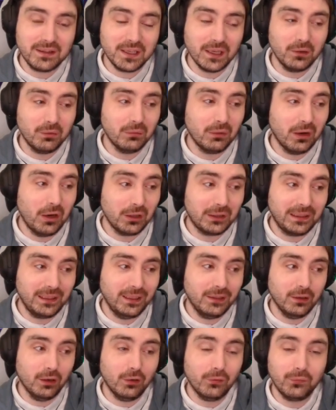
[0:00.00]
So
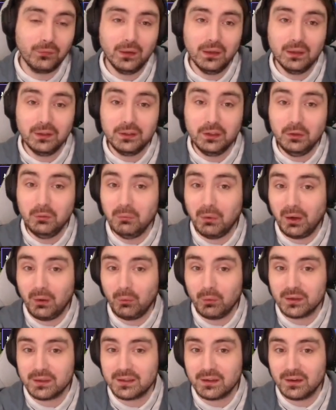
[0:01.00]
oddly enough, you
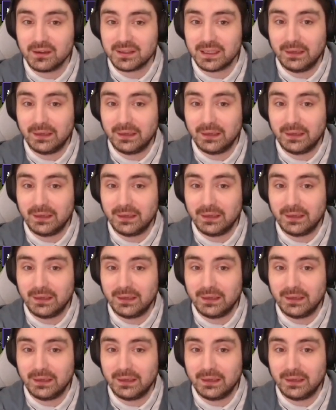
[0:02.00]
might want to start